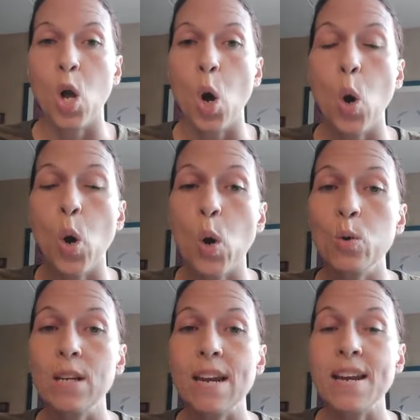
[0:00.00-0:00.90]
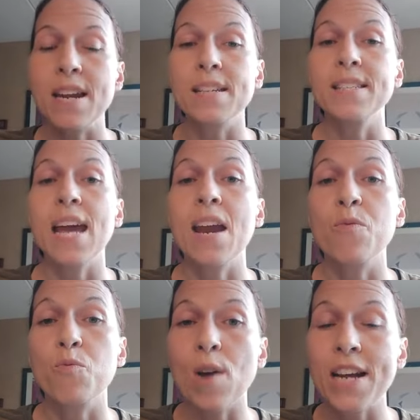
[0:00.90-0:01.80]
holiness,
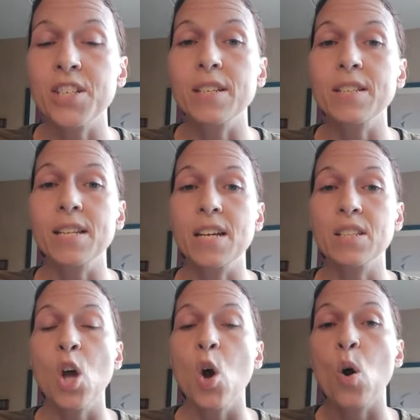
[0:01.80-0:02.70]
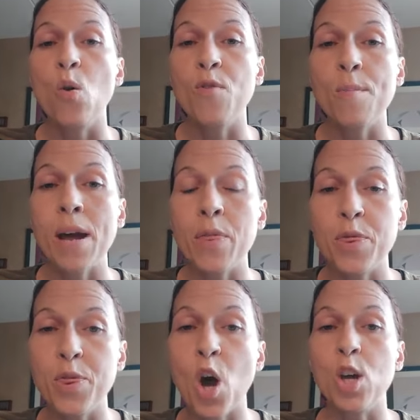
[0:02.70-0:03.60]
and righteousness over my
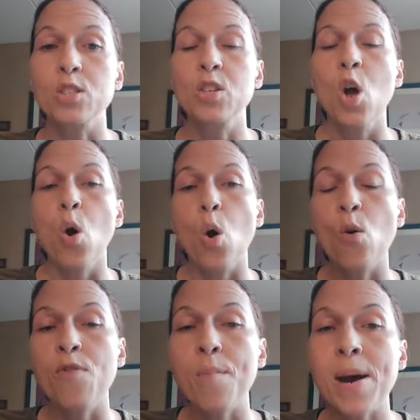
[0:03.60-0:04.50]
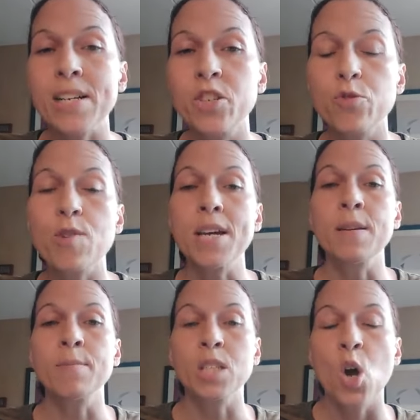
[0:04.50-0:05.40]
thoughts, over my
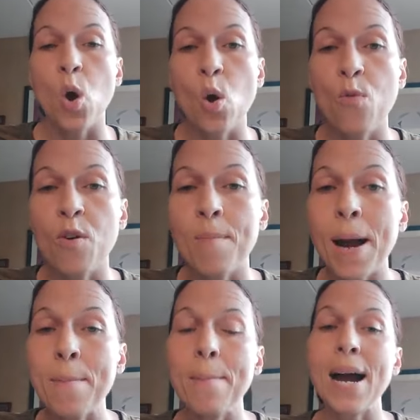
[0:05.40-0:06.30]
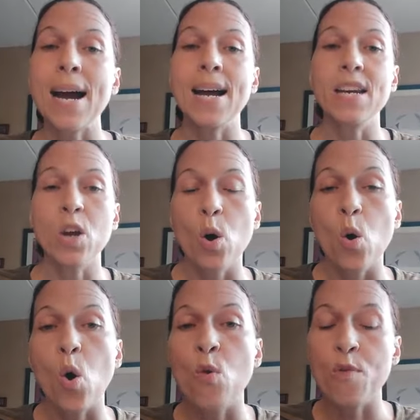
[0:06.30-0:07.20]
dreams, over my mind,
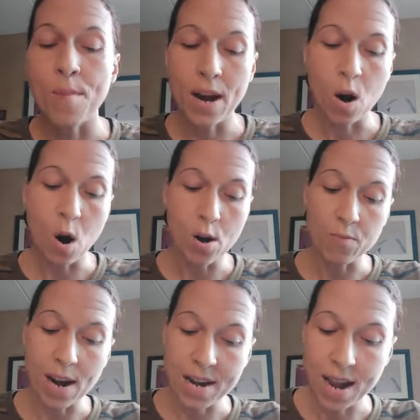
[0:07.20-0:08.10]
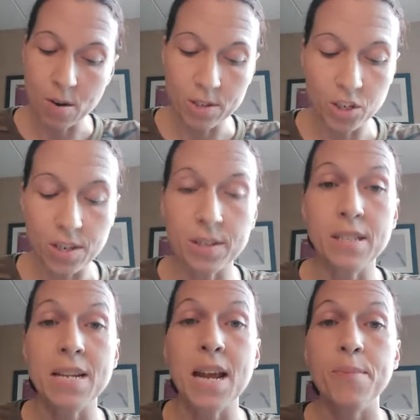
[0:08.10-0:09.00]
over my heart right now in
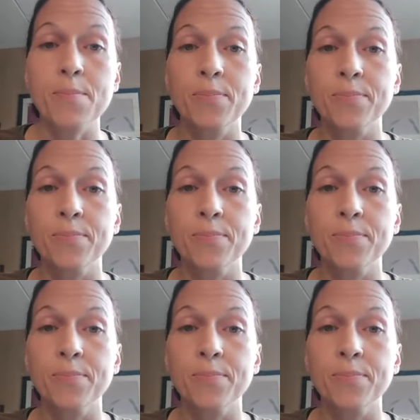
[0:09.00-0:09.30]
Jesus' name.